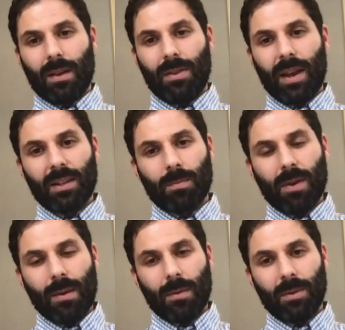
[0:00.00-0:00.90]
That's
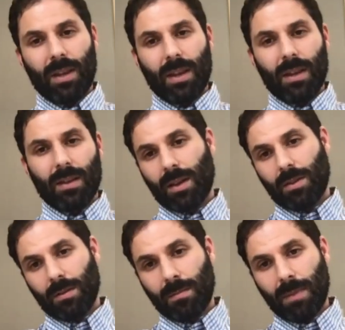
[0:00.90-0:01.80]
probably
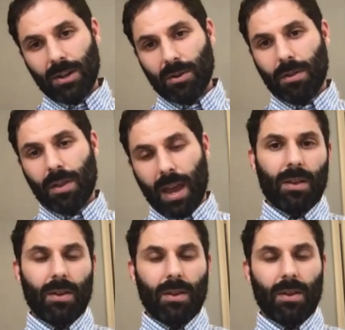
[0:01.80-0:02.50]
the major thing.